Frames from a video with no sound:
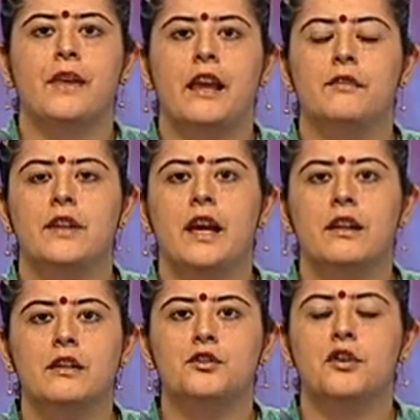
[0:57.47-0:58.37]
if they are
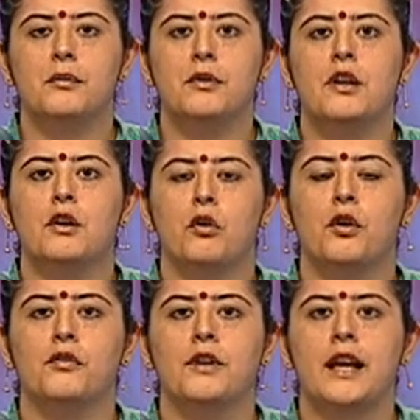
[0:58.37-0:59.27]
in trouble a lot
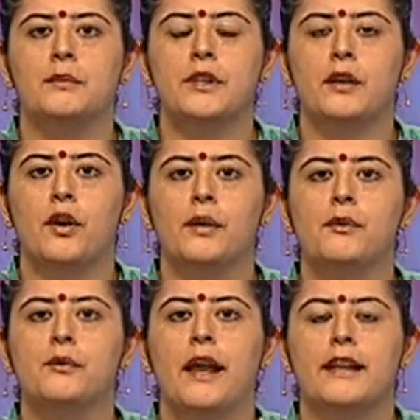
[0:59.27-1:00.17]
of times, they are not able
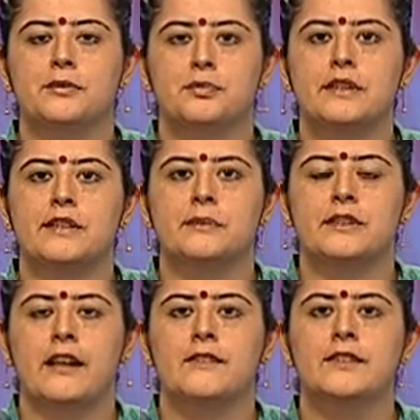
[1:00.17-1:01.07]
to express
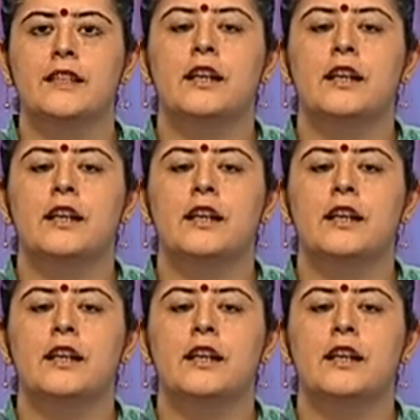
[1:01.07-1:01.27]
themselves